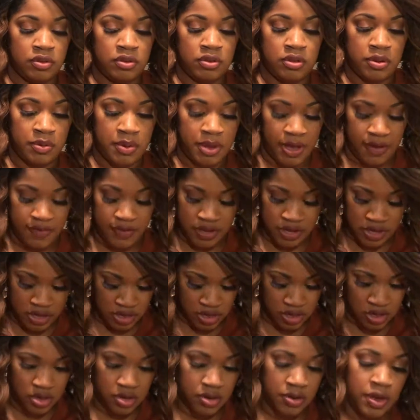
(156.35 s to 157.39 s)
There we have it.
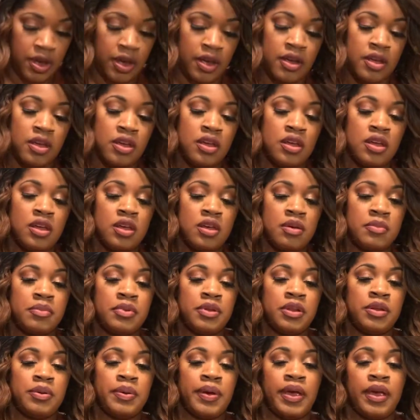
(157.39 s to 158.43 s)
Okay. But
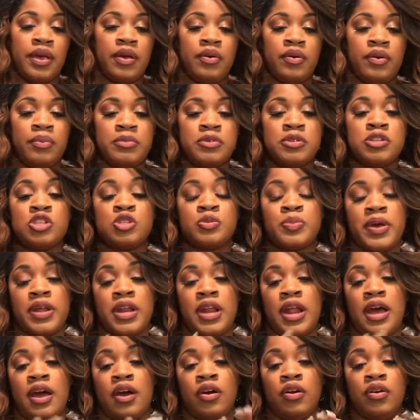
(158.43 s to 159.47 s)
anyway, I'm gonna spread
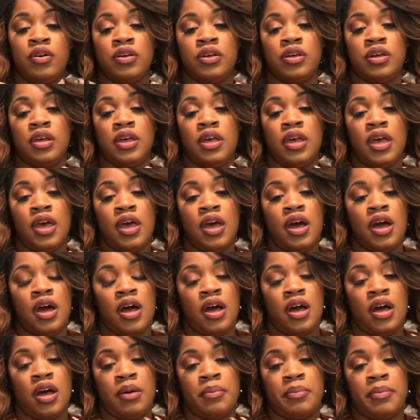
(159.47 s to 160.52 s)
it out.
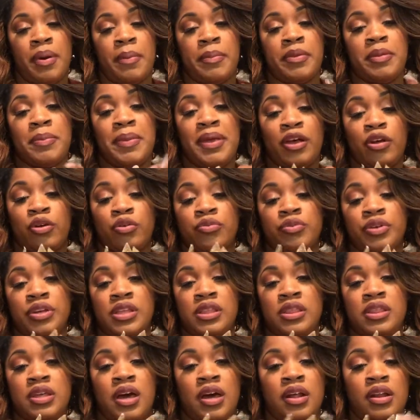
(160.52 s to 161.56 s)
I'm gonna make a
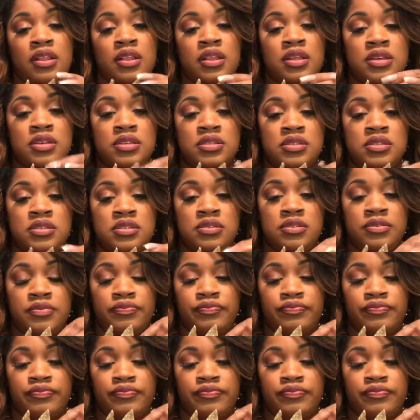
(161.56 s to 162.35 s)
wreath out of this.